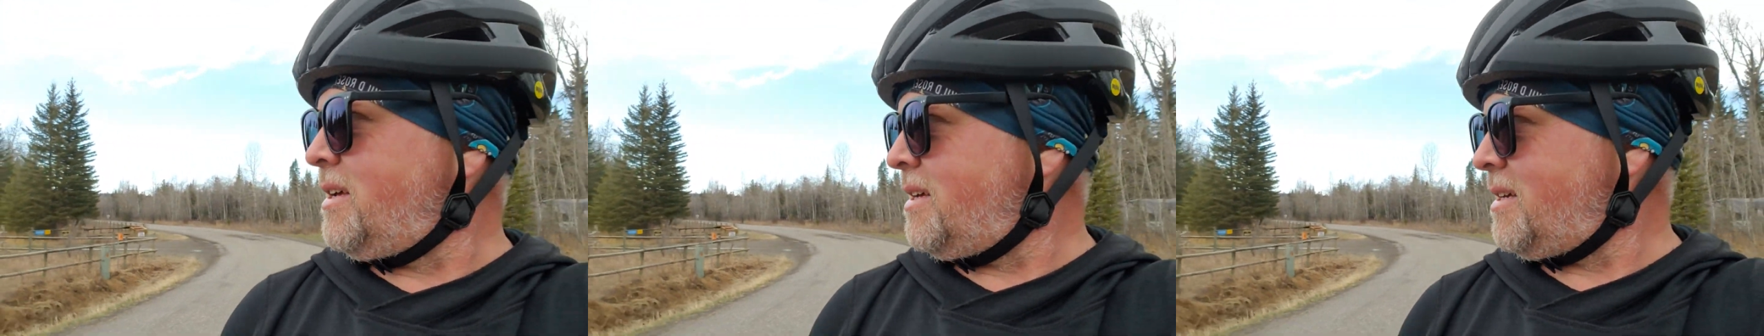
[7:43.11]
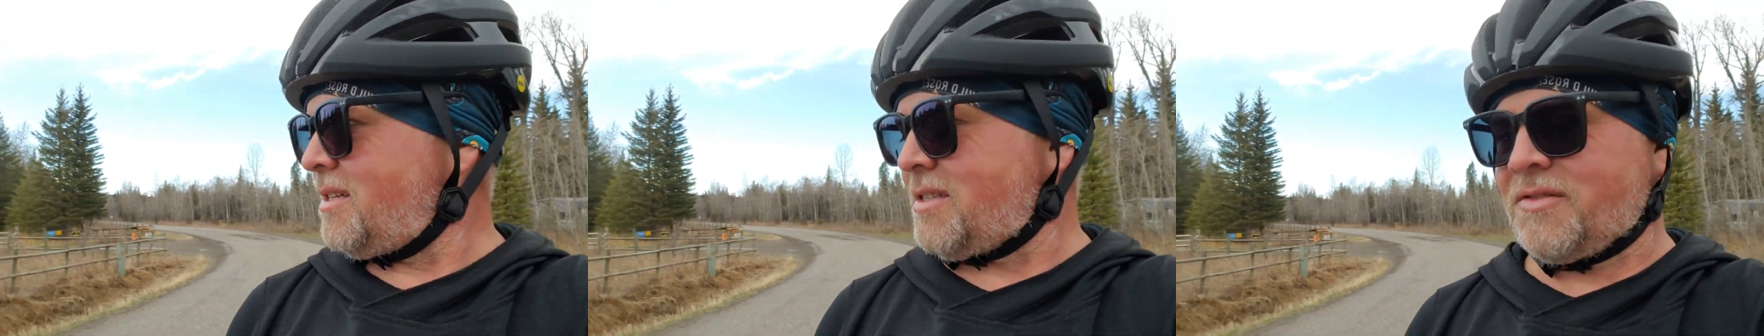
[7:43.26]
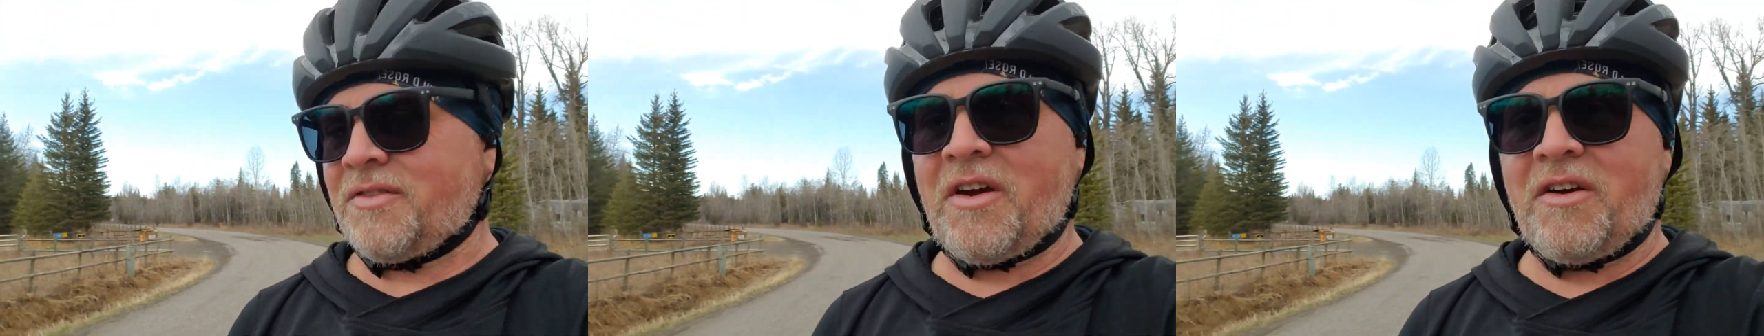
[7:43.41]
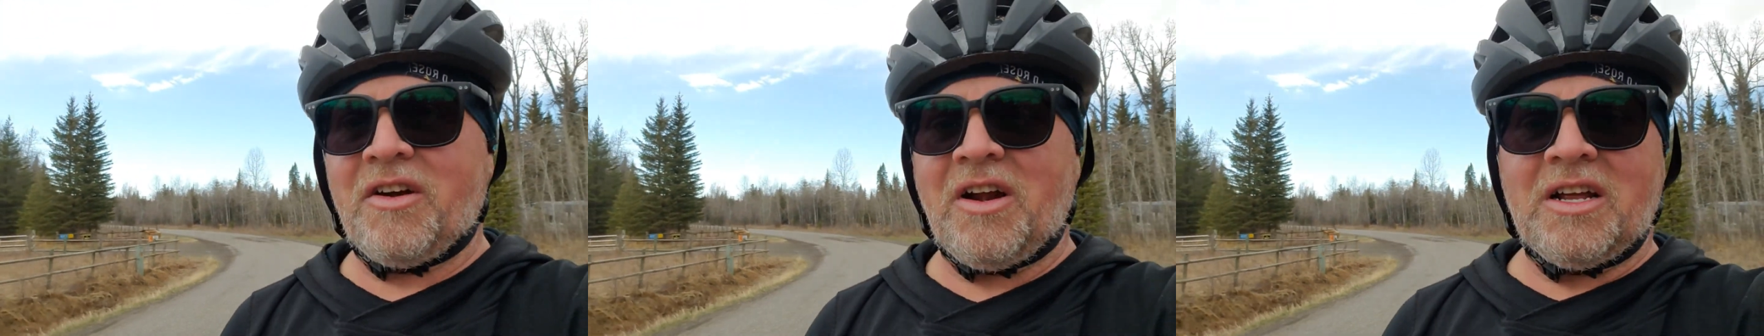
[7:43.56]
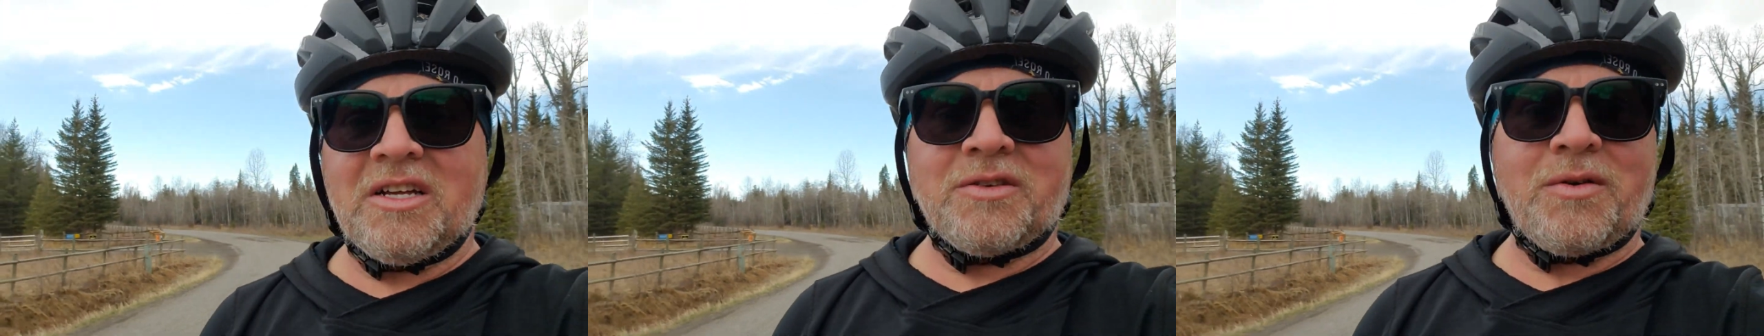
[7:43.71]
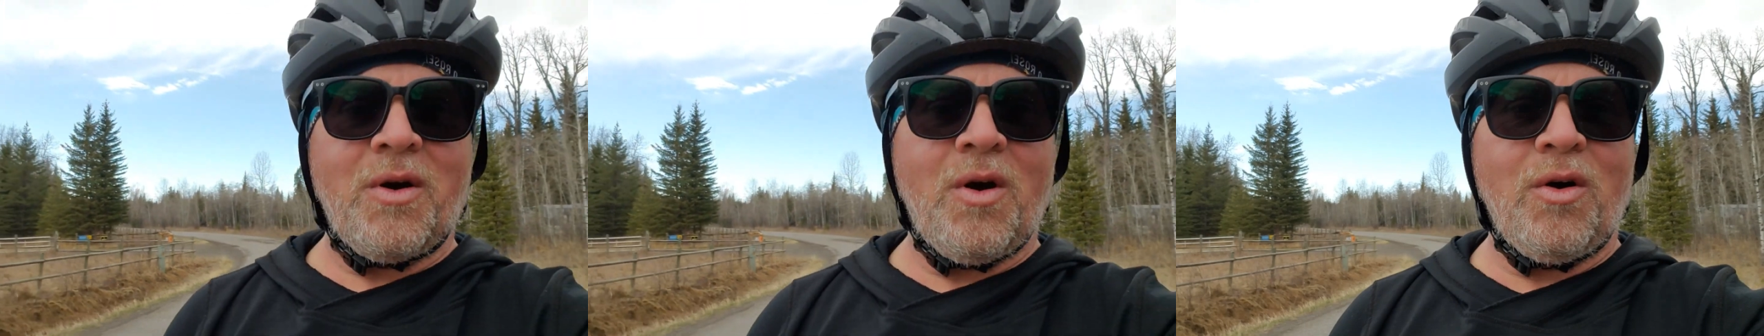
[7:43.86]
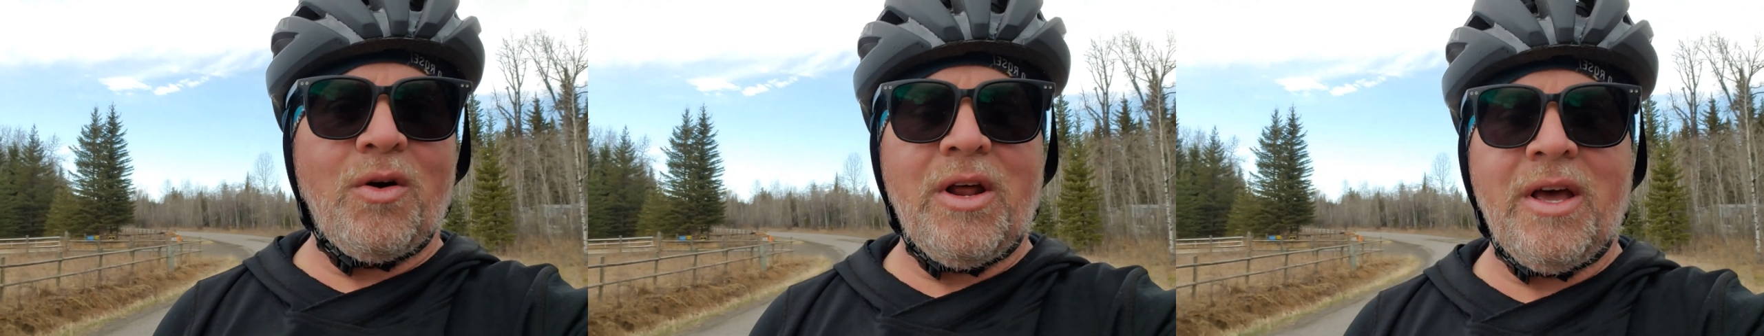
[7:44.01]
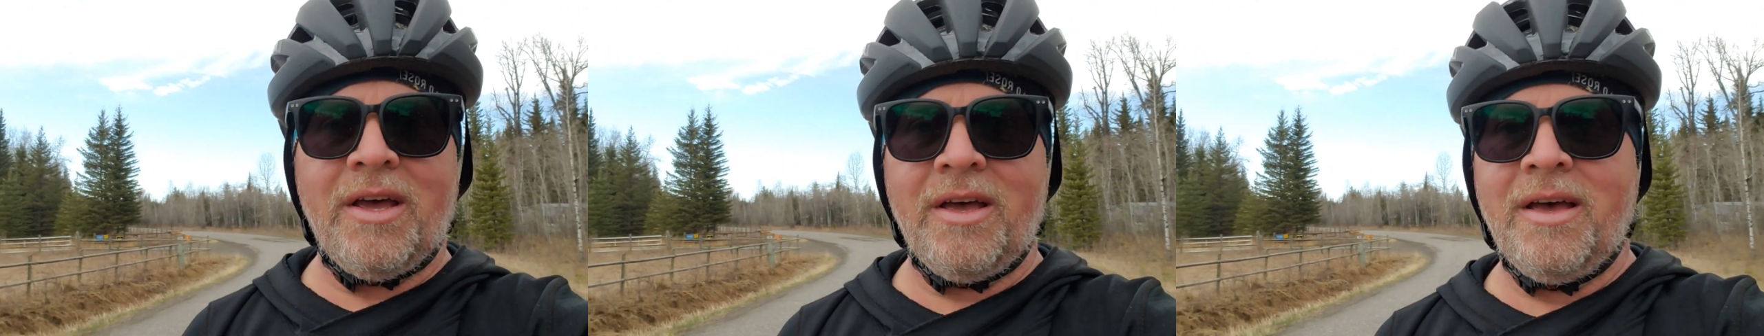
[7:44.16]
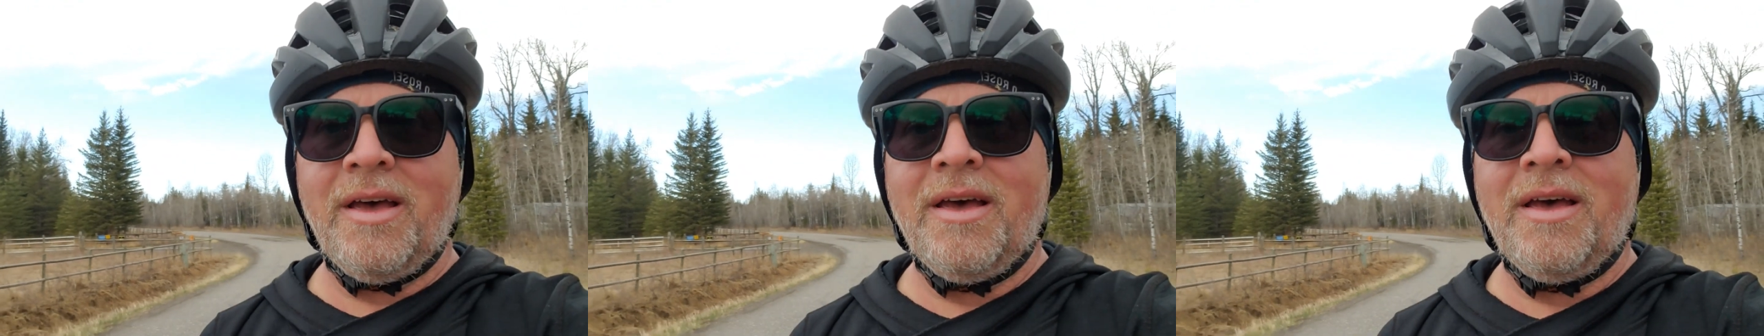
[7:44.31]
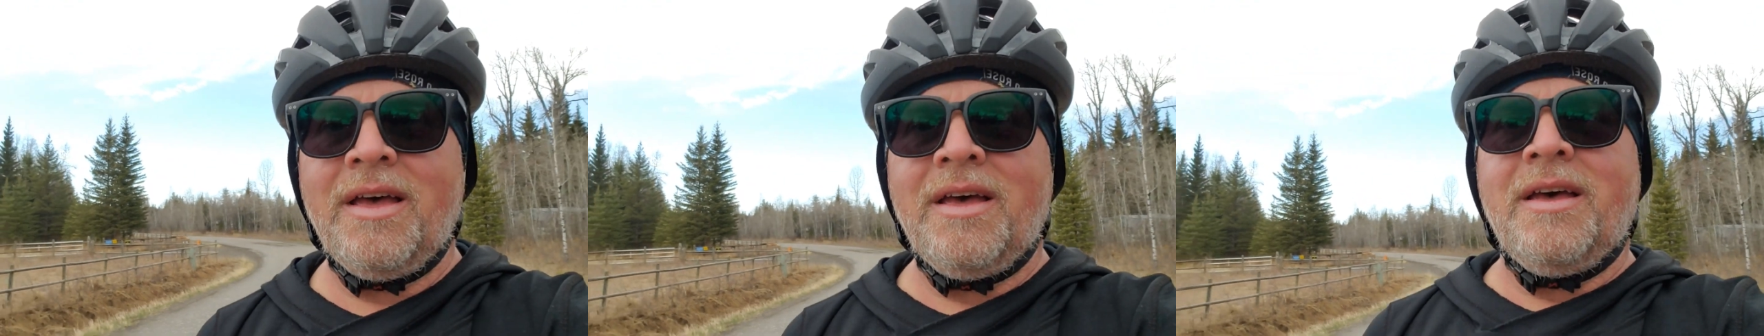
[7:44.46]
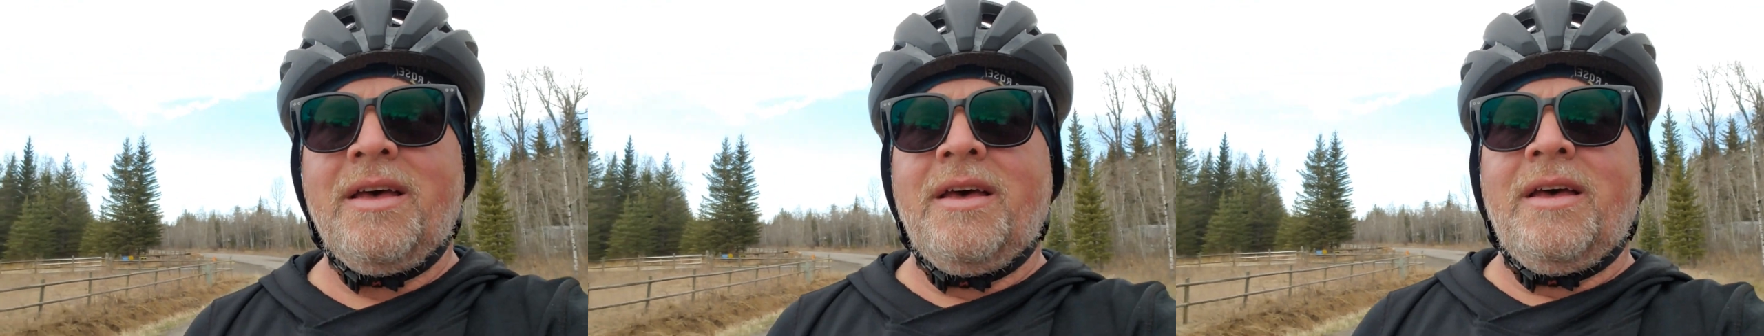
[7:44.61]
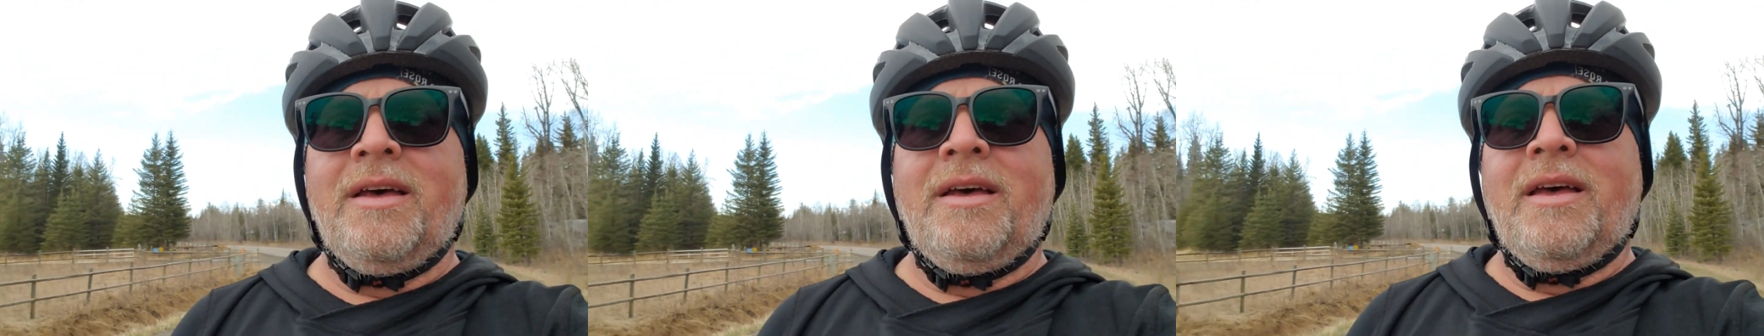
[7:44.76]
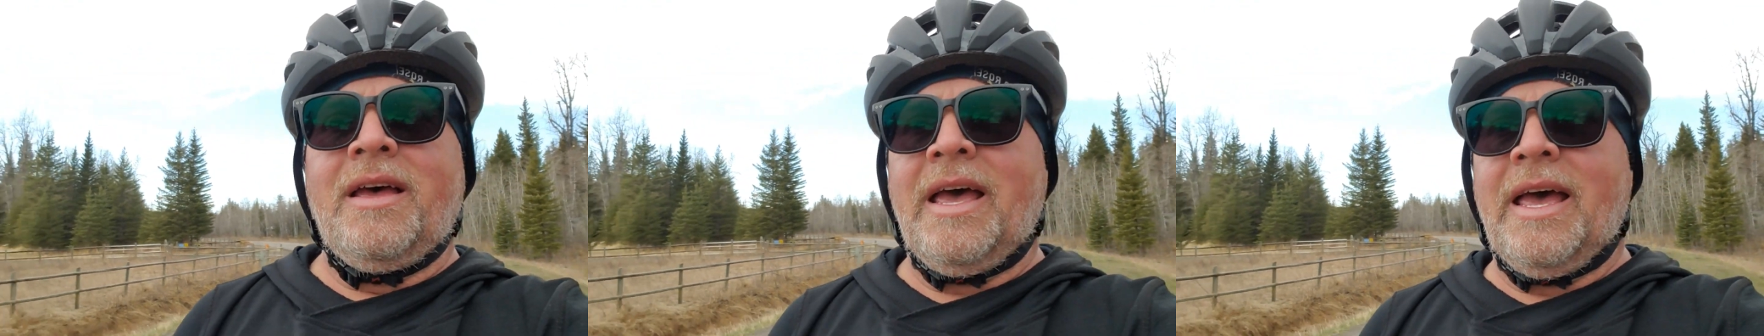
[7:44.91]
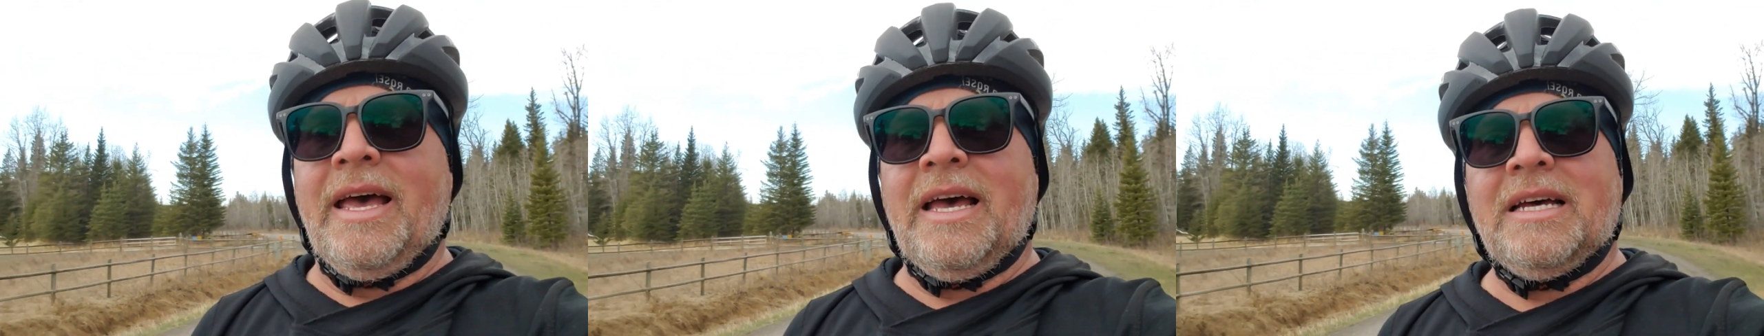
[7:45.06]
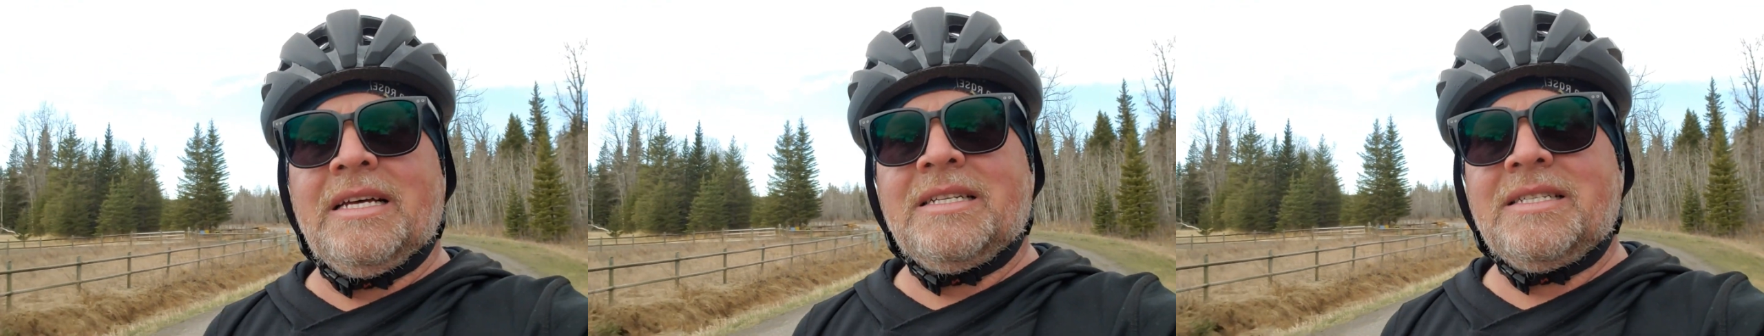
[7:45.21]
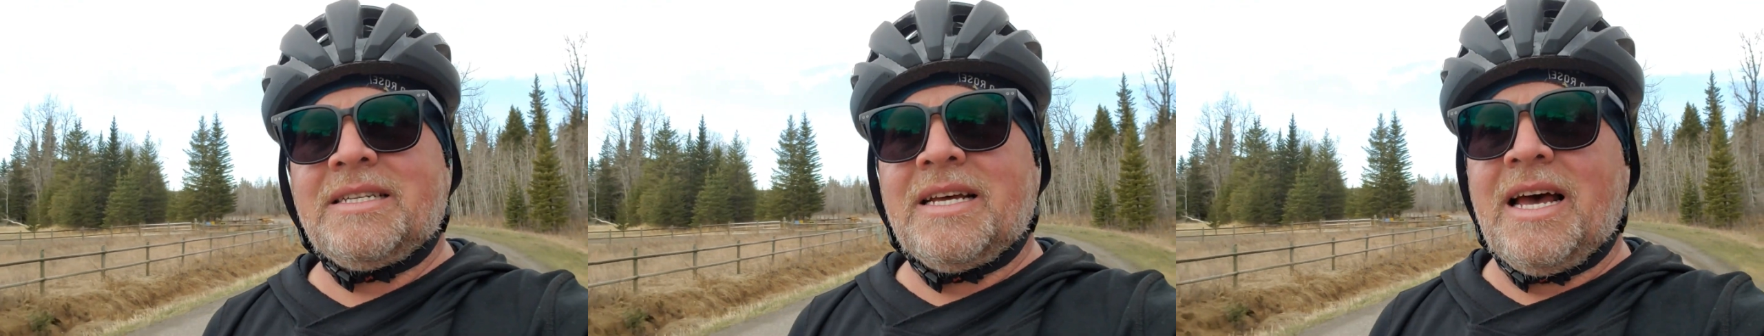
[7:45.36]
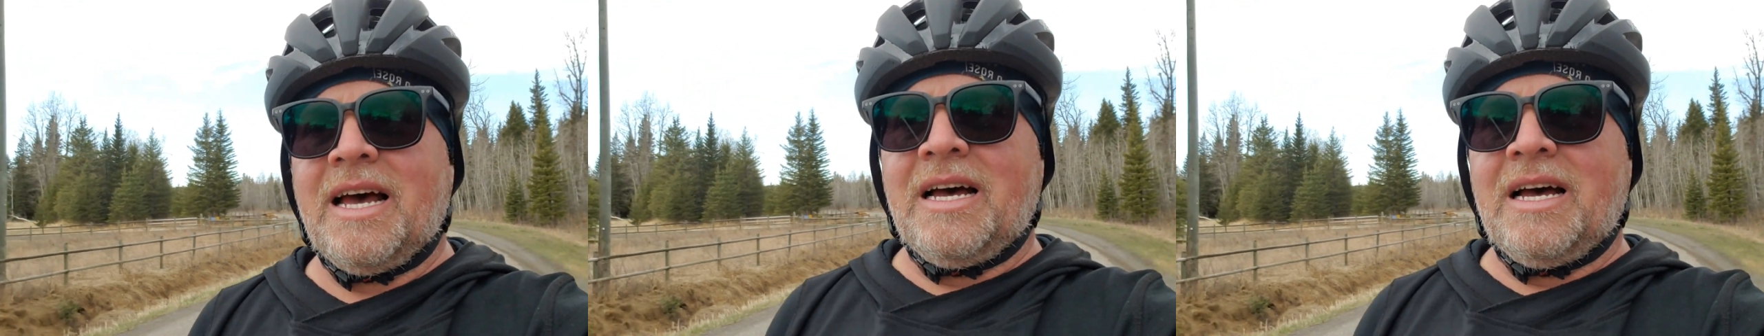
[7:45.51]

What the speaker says: It's a very nice road and